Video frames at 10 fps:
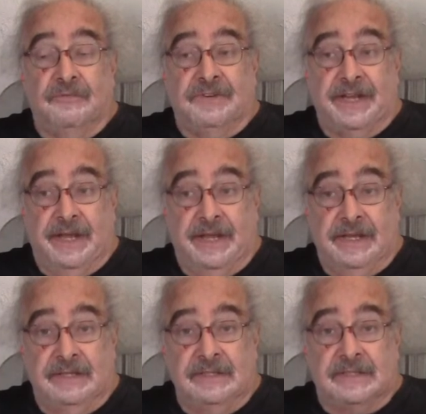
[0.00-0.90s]
of
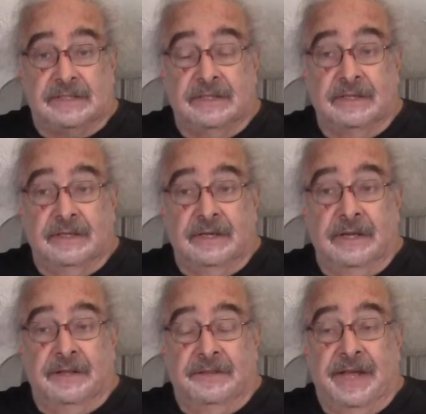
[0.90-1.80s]
days,
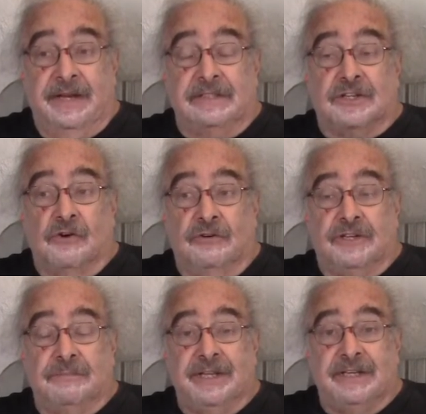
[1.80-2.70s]
then it's going
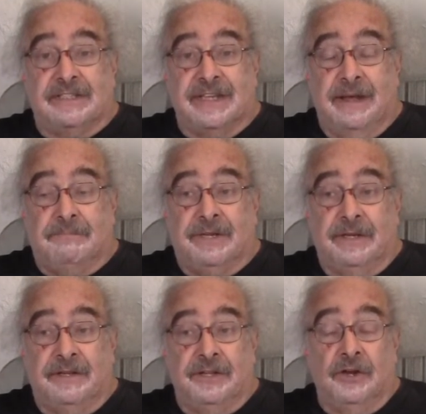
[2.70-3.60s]
to be
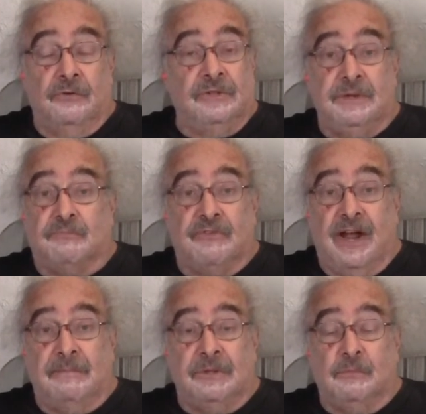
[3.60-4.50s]
accepted. The only
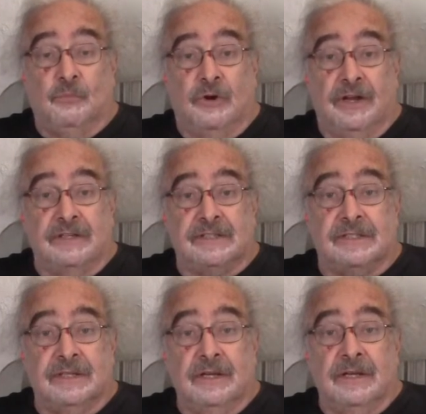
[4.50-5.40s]
problem
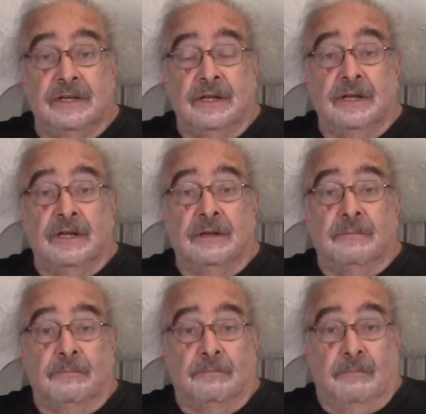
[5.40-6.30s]
was
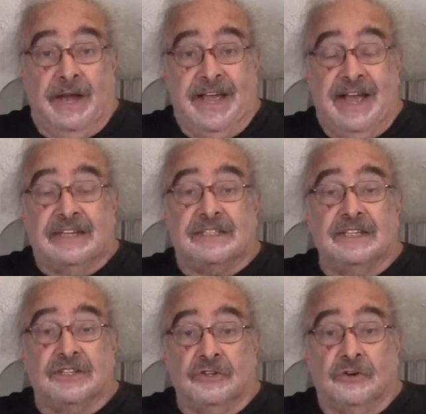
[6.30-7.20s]
my
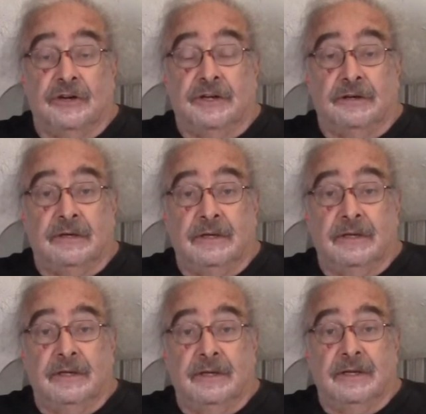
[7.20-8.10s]
ex's lawyer,
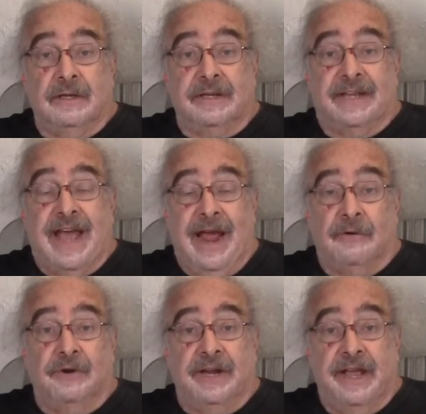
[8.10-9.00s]

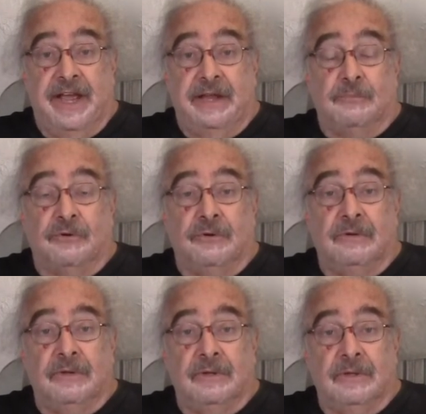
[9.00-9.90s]
Karen Haber,